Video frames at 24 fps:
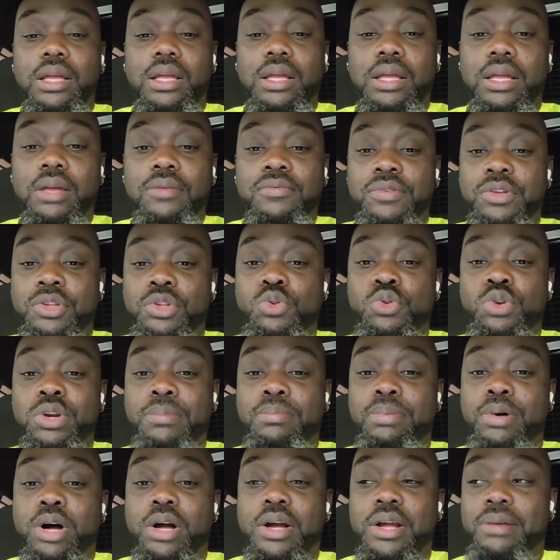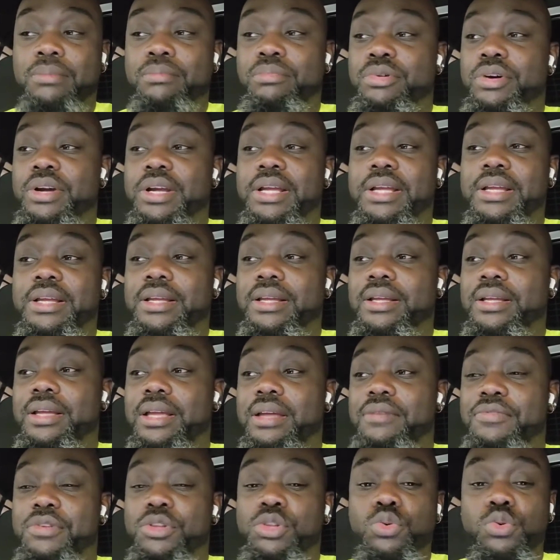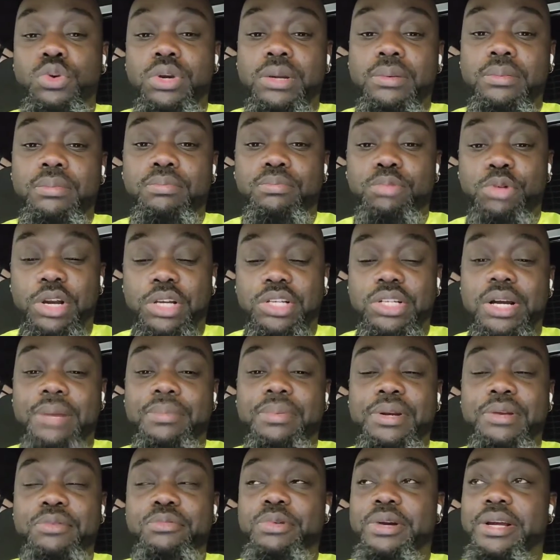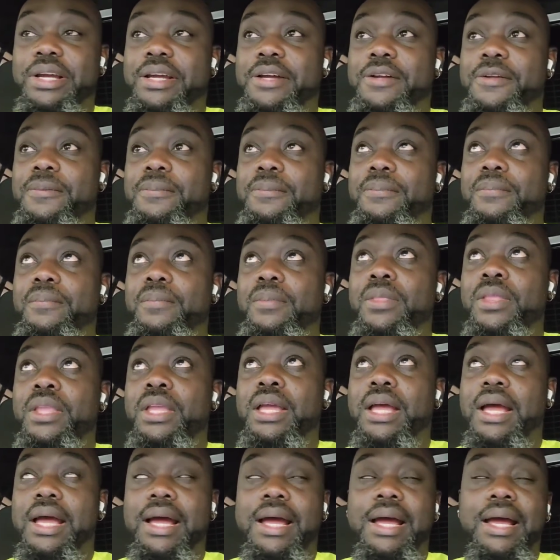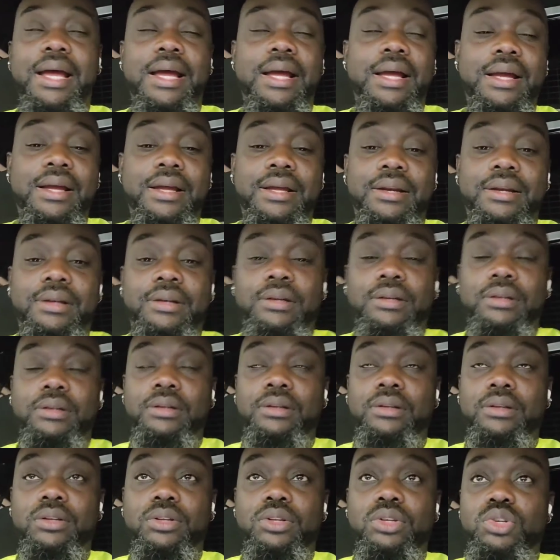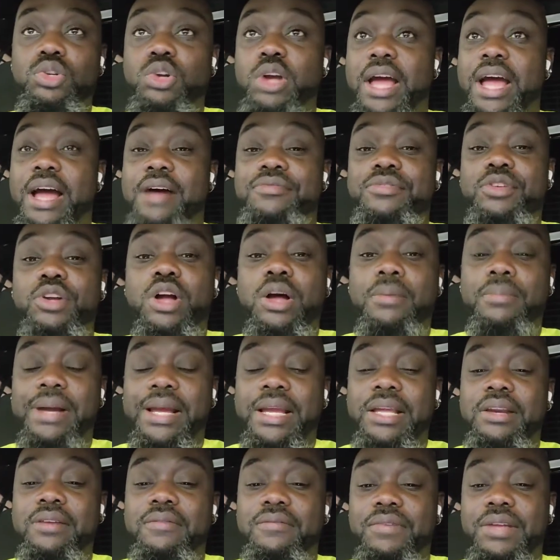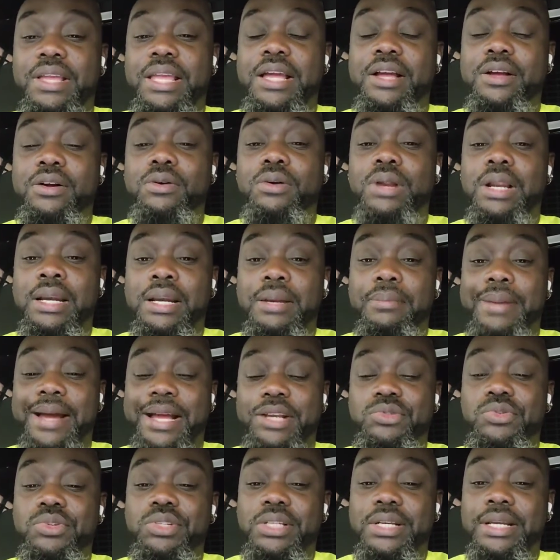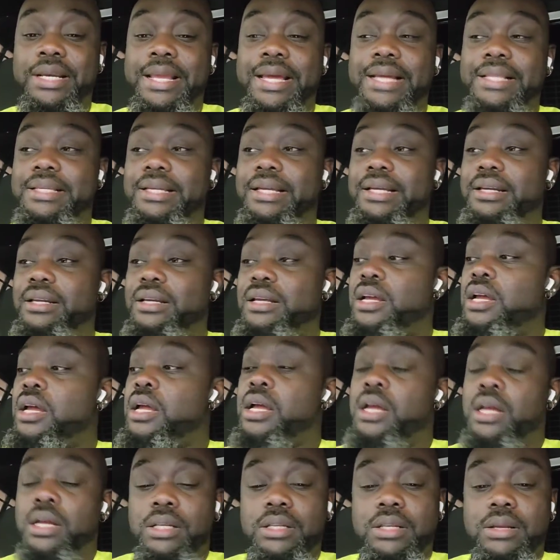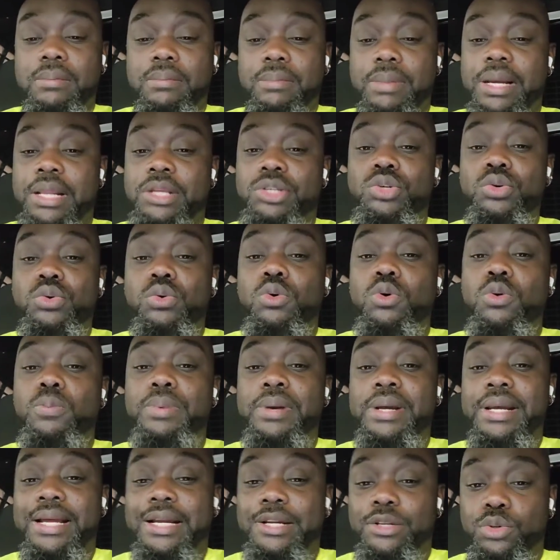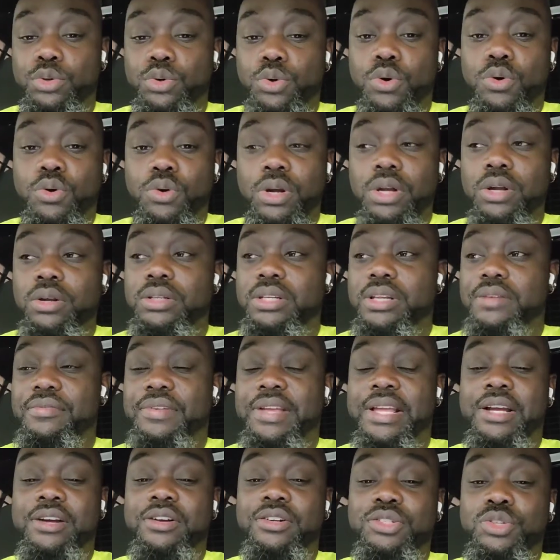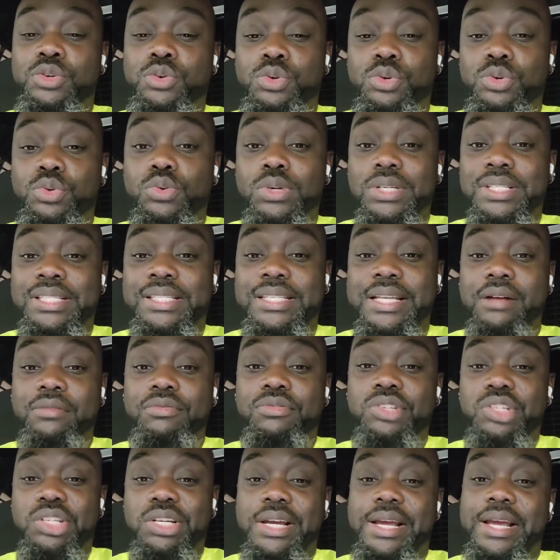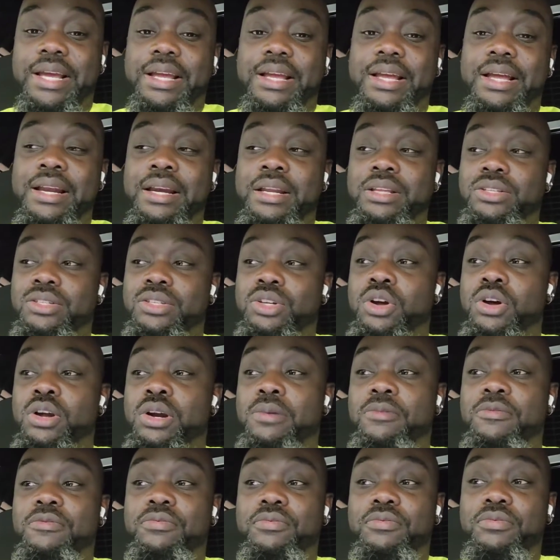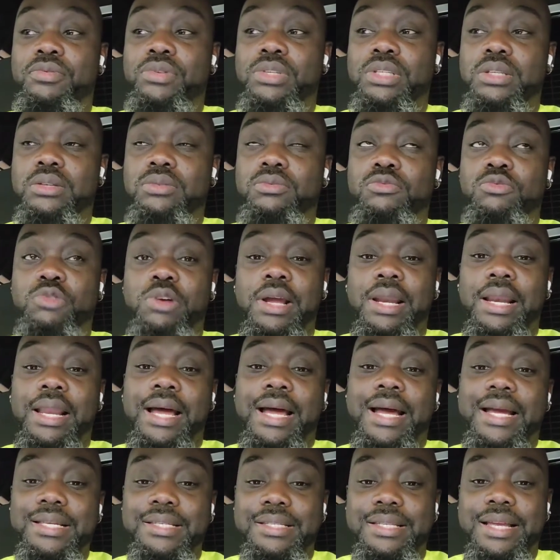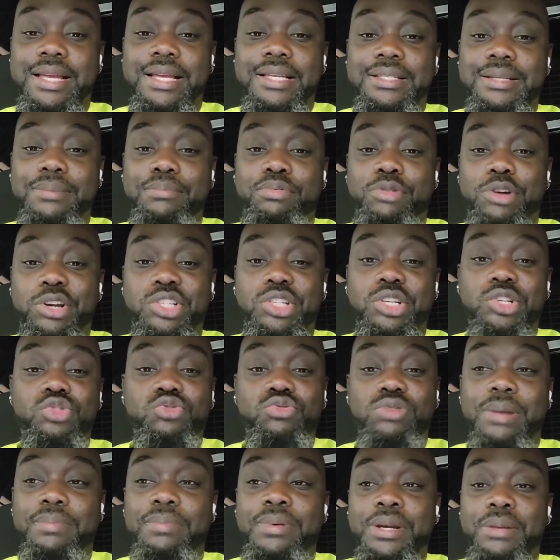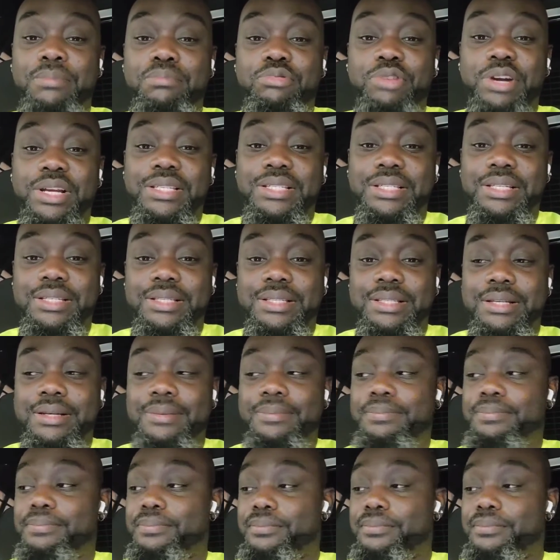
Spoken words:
if you're doing the parking brake, if you're doing the brake job in the rear and you have to come back in the vehicle and the battery is connected, the minute you open that door, the vehicle is going to do a self-check and it's going to realize there's a pressure drop in the brake system,